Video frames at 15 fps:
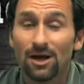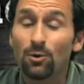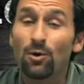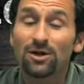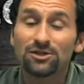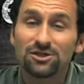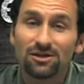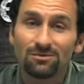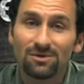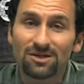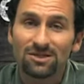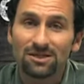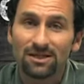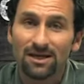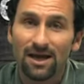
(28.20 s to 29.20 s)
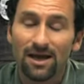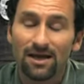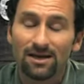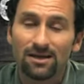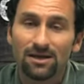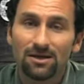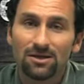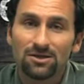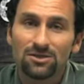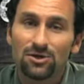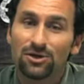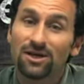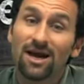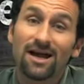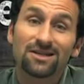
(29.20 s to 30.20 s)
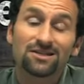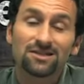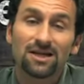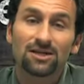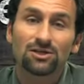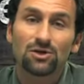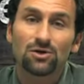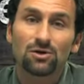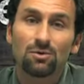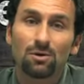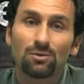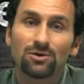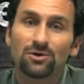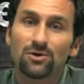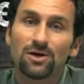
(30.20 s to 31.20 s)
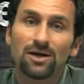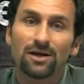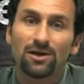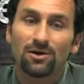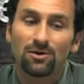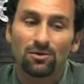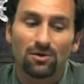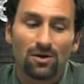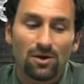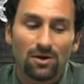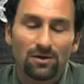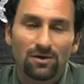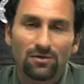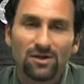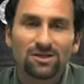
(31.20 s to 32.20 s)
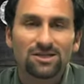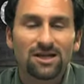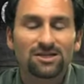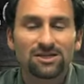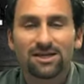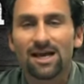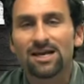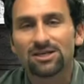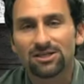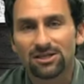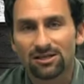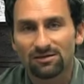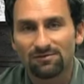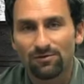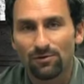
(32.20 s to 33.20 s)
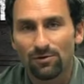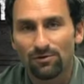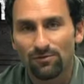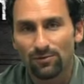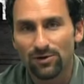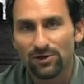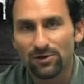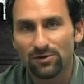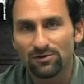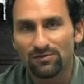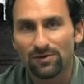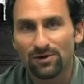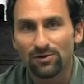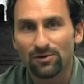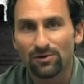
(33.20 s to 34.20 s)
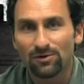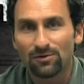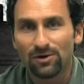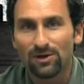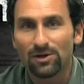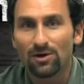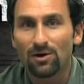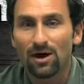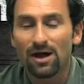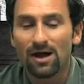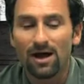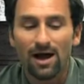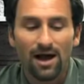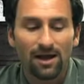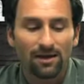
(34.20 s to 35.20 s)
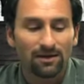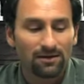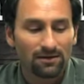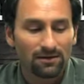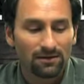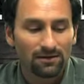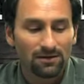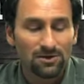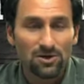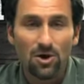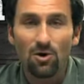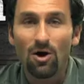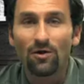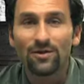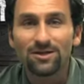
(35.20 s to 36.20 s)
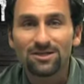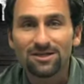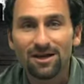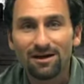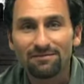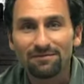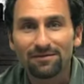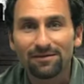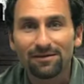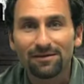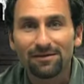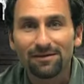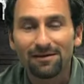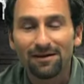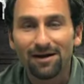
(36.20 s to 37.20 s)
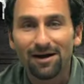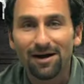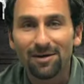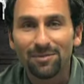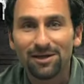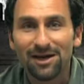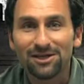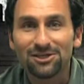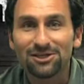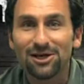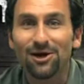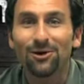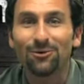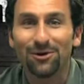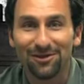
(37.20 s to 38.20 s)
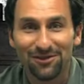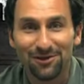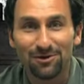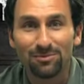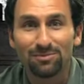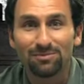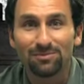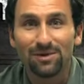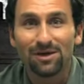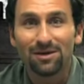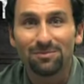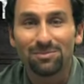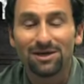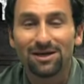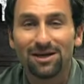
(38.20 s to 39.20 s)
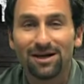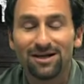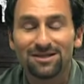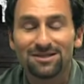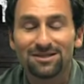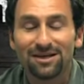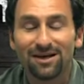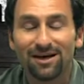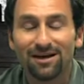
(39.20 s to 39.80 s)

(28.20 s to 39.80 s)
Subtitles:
I don't want you to miss it again, so you got to stay tuned to what we're doing here. This education is for you, the viewer. You know, I know all this stuff, and I share it with you because